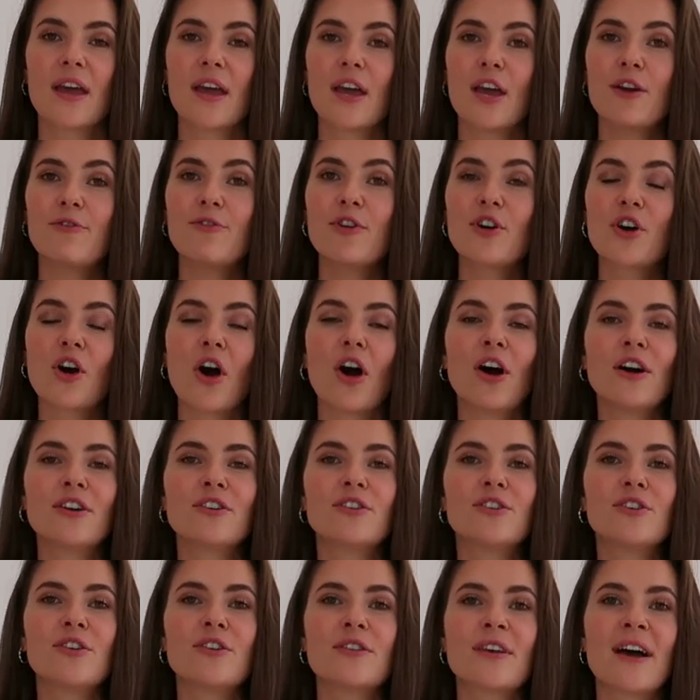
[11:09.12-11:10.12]
If you
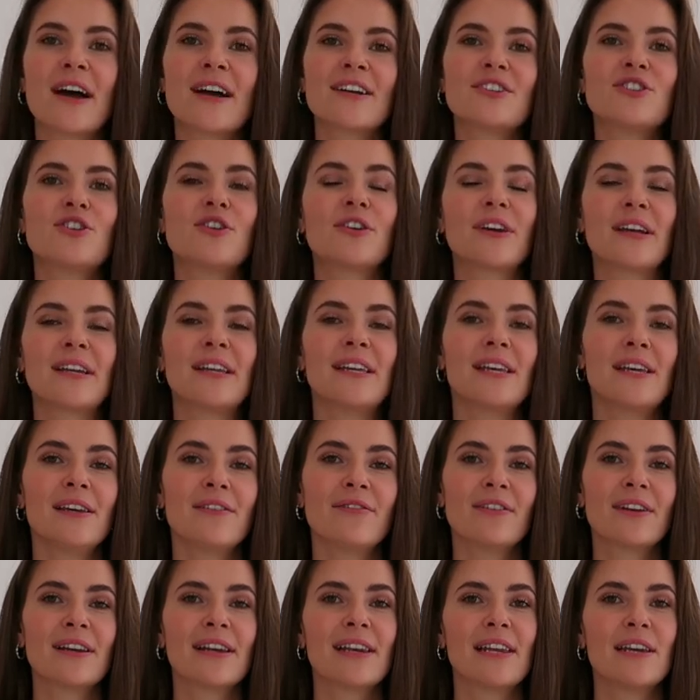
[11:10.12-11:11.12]
can't do that, you can
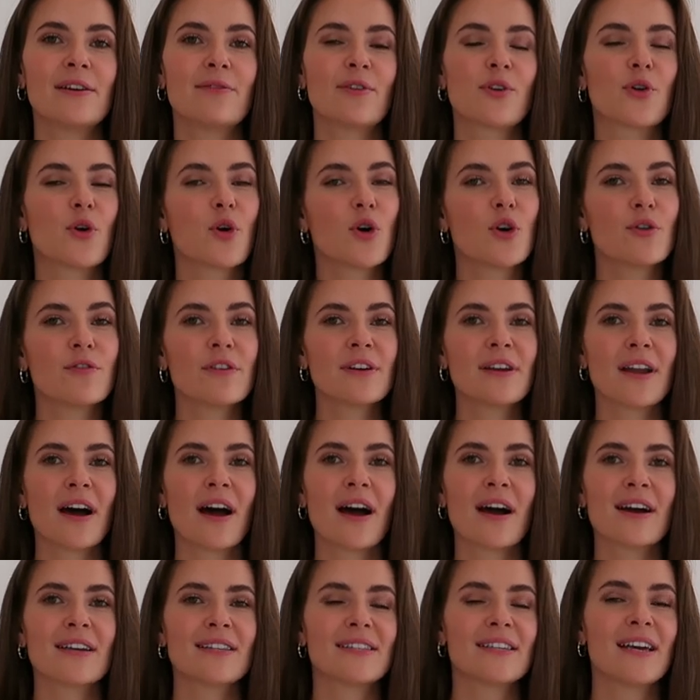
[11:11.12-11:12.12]
even leave it
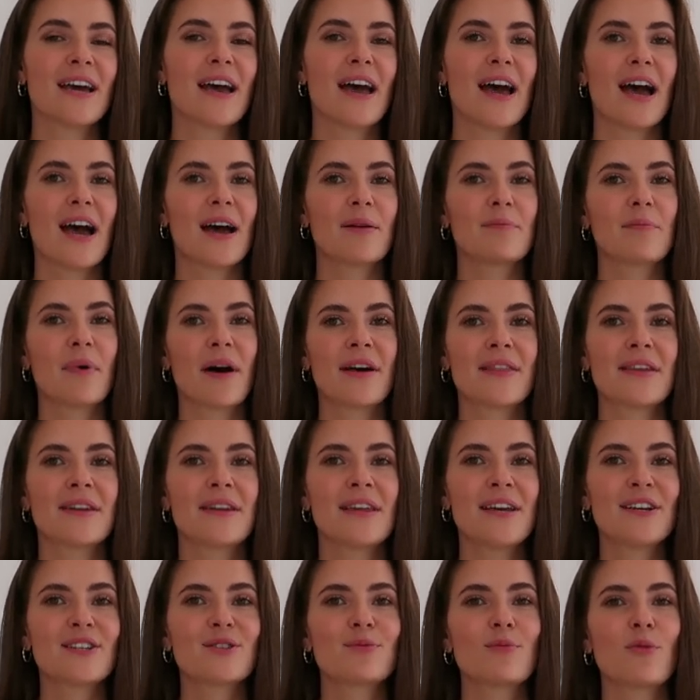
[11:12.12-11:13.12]
overnight, and by the
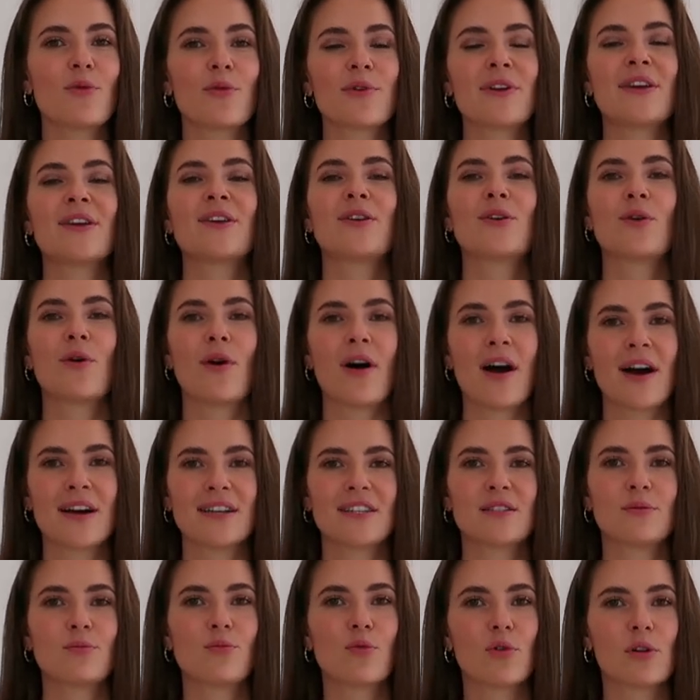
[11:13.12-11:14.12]
next morning your
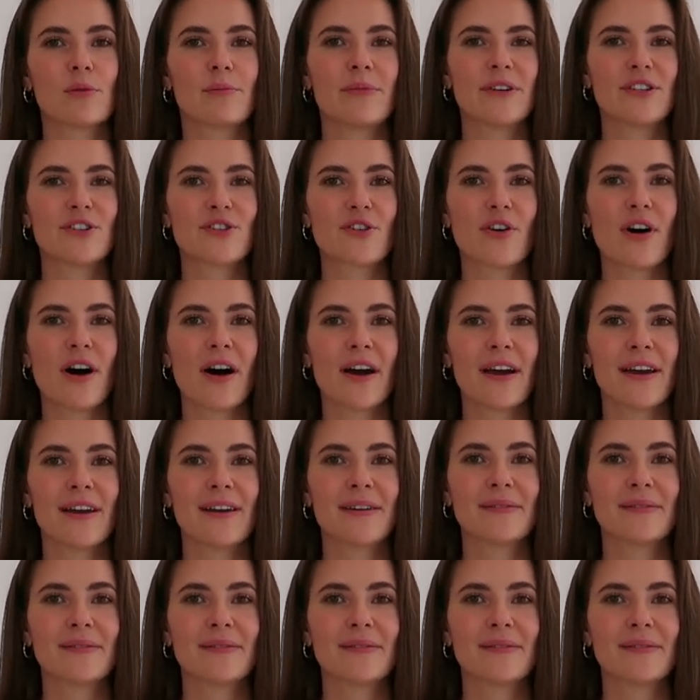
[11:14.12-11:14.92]
item will be dry.